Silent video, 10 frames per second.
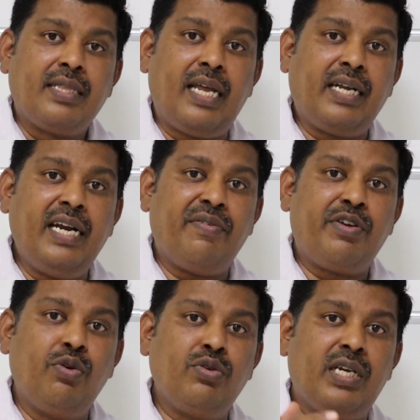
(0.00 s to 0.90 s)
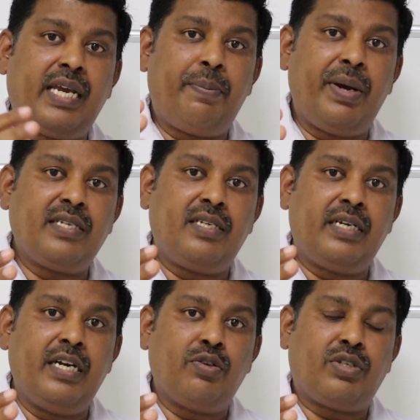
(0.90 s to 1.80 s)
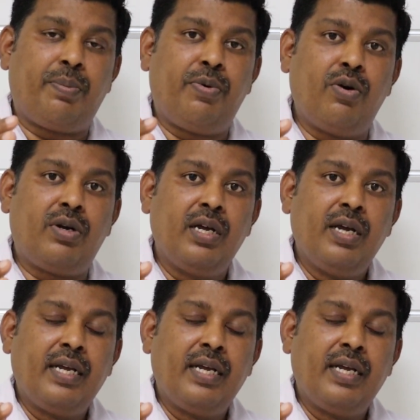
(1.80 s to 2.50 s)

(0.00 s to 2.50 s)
that kind of huge capacity to support